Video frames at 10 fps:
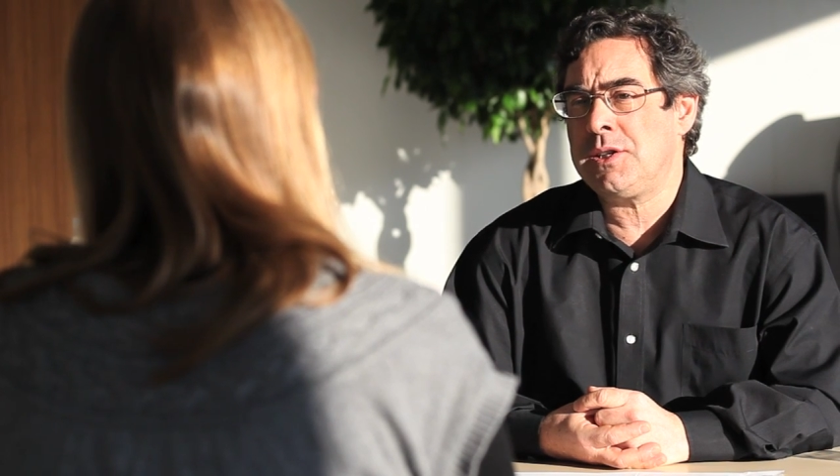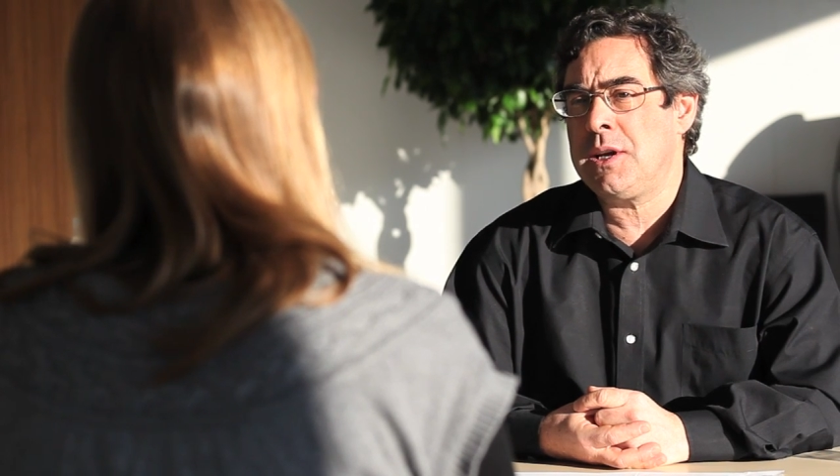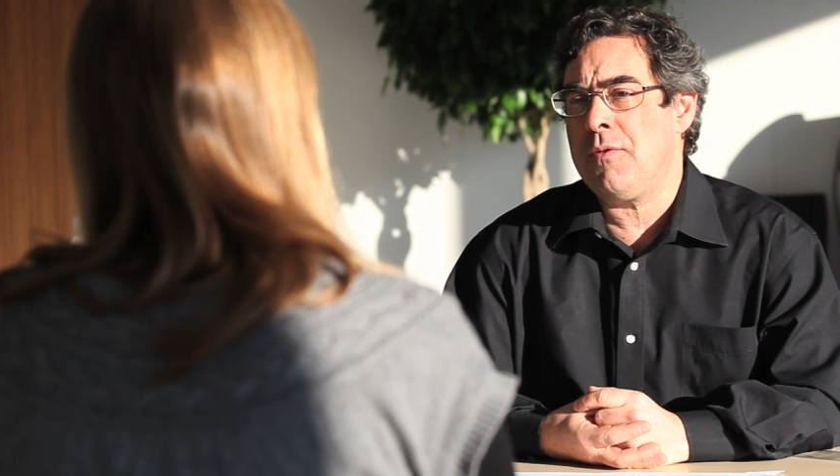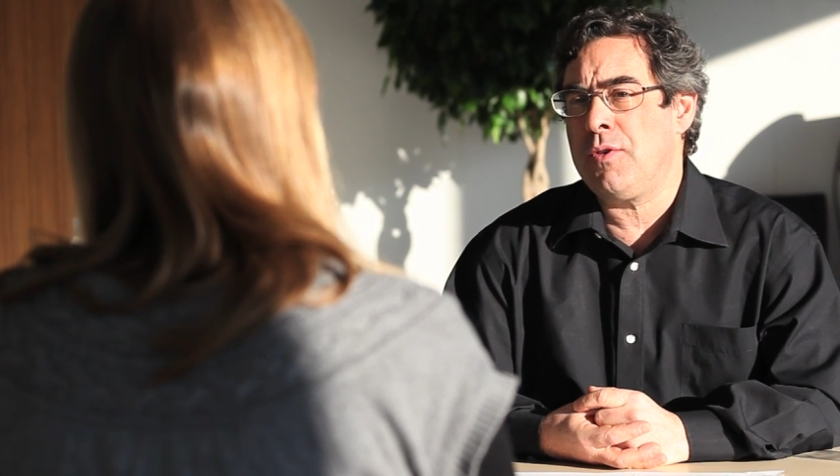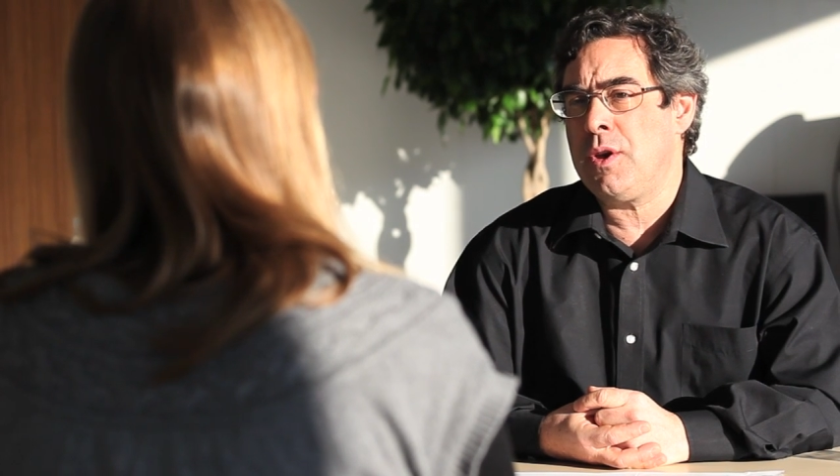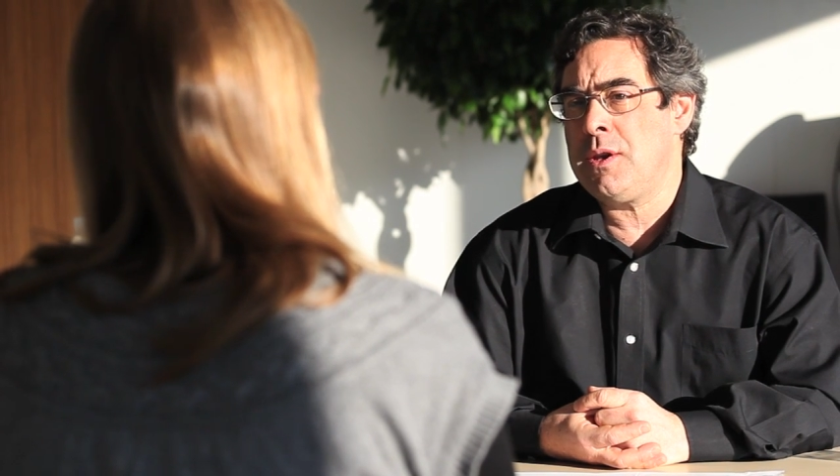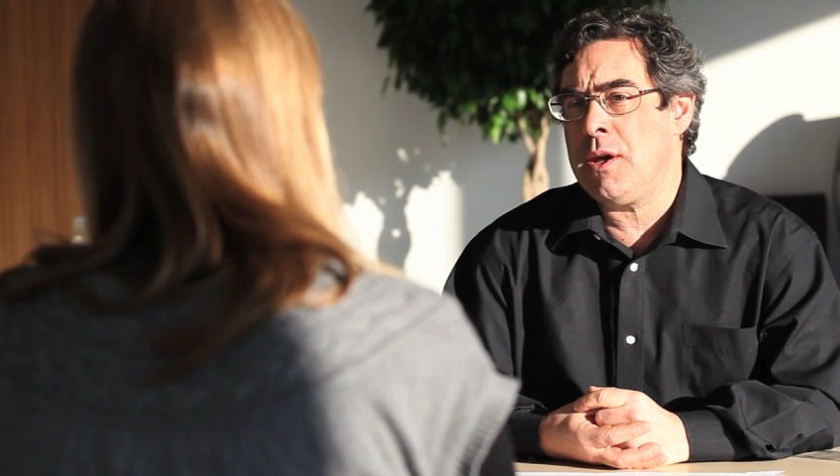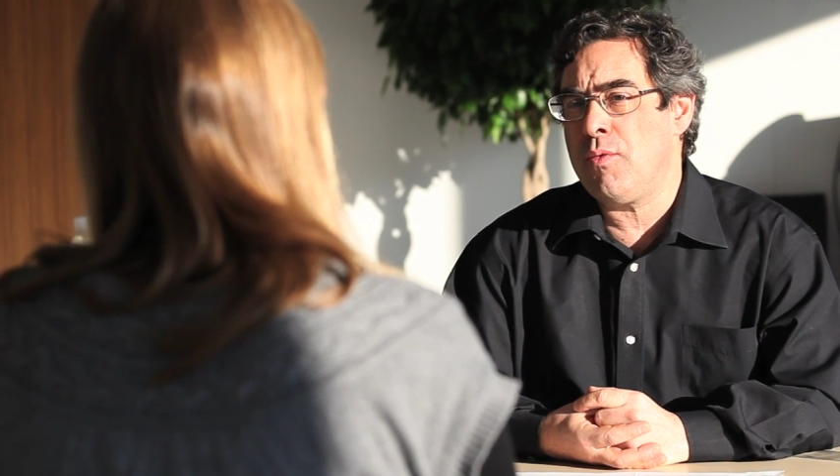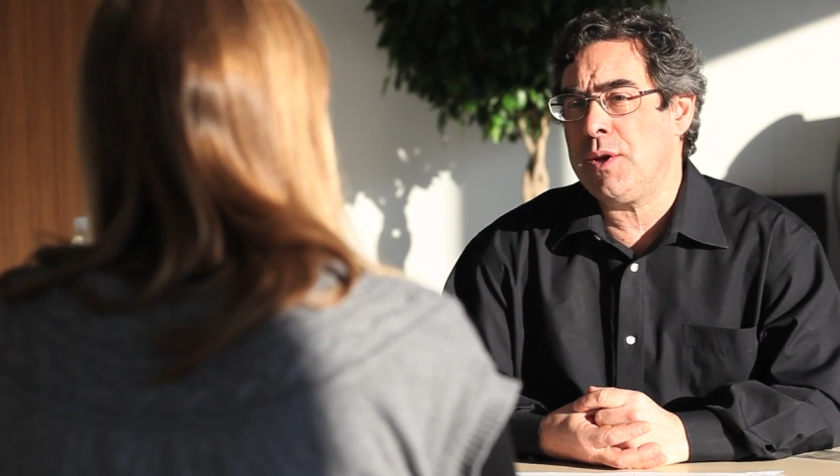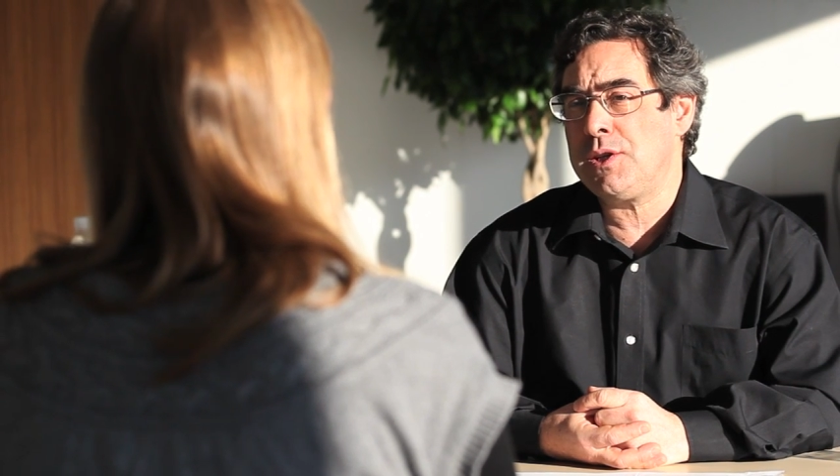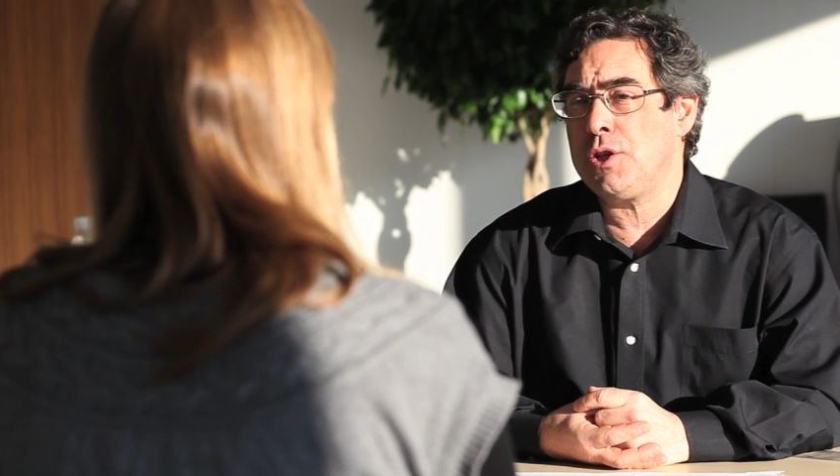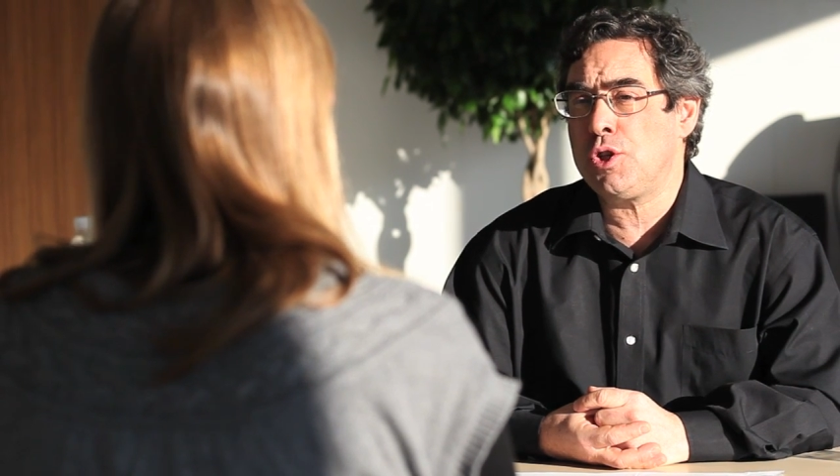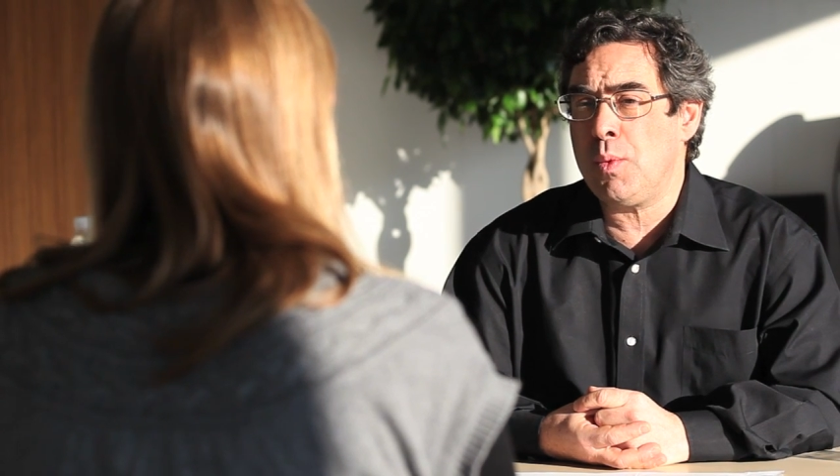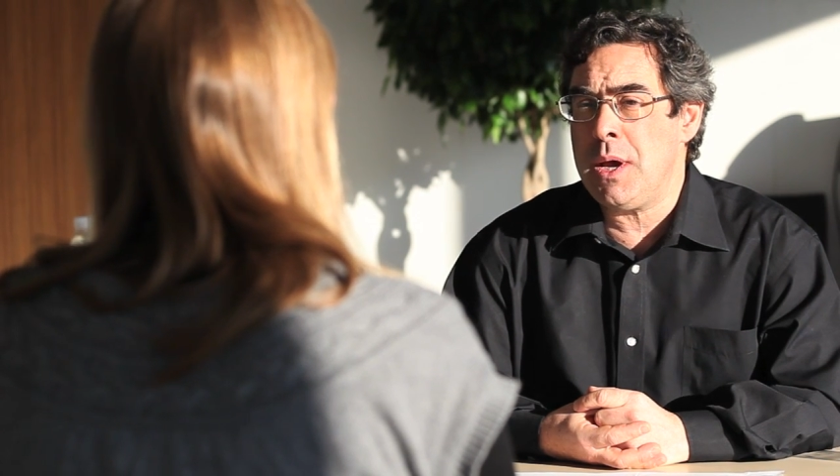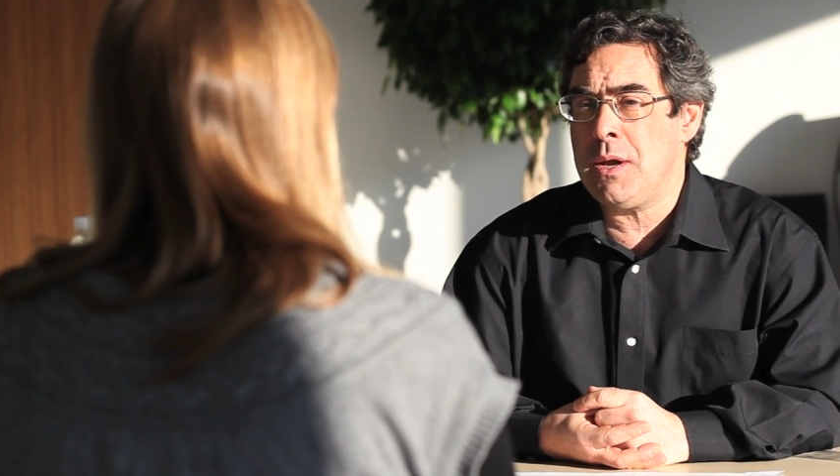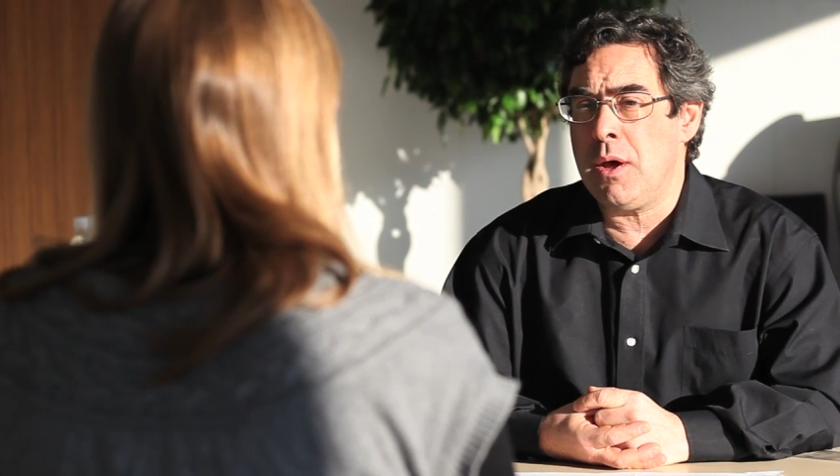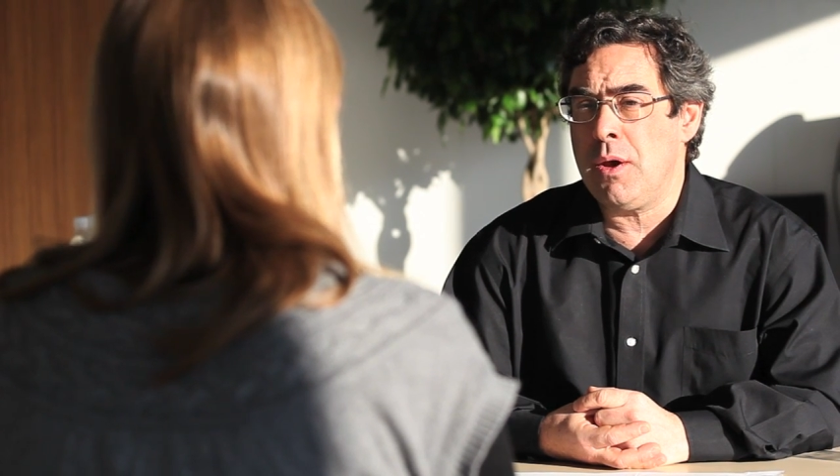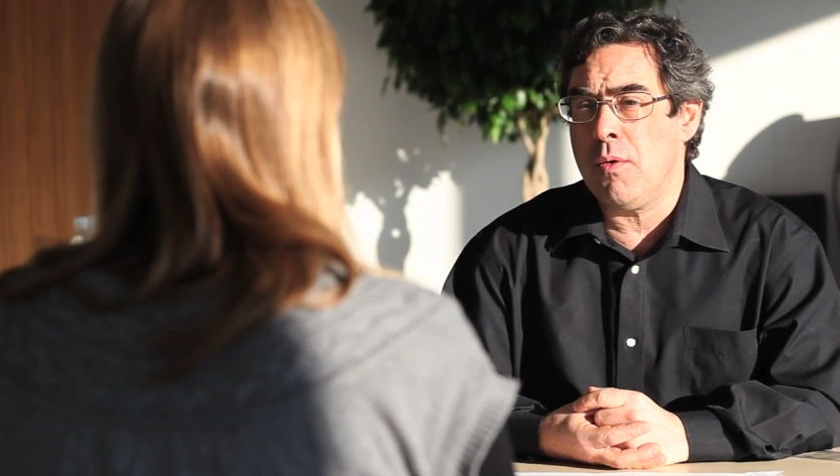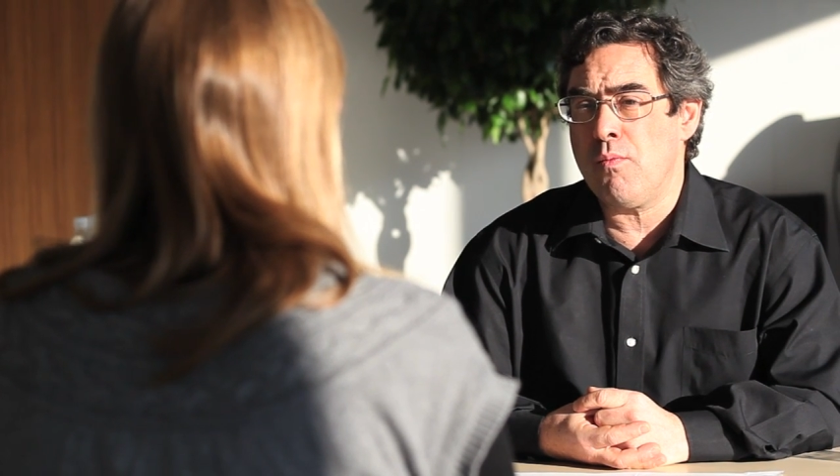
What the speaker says: significant increase in Sweden.